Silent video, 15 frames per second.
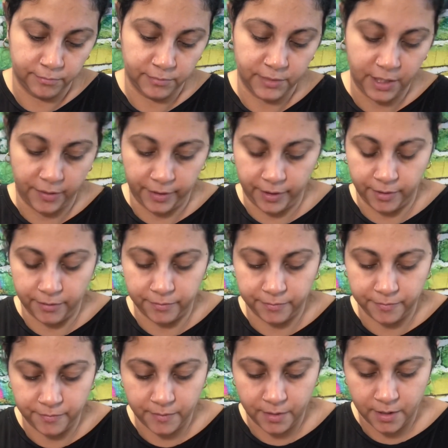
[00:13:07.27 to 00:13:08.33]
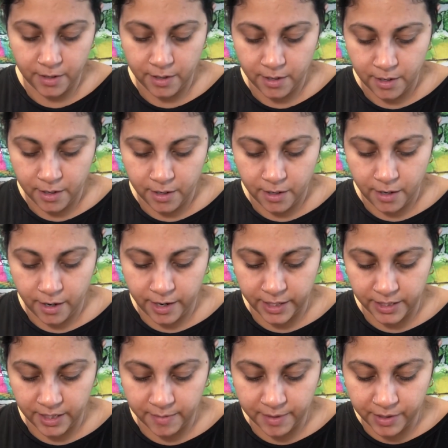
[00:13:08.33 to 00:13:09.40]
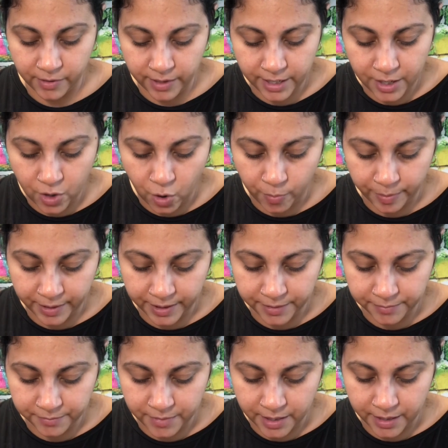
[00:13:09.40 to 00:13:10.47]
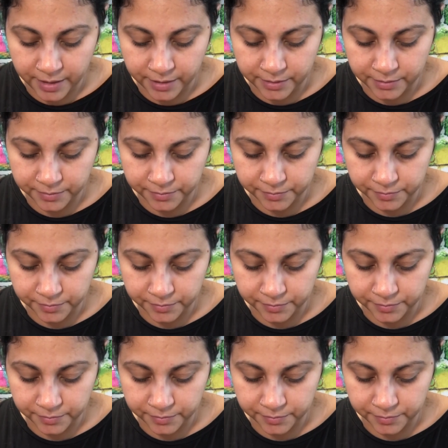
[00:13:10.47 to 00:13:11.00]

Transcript: There we go. All right, so I'm gonna go ahead and open it and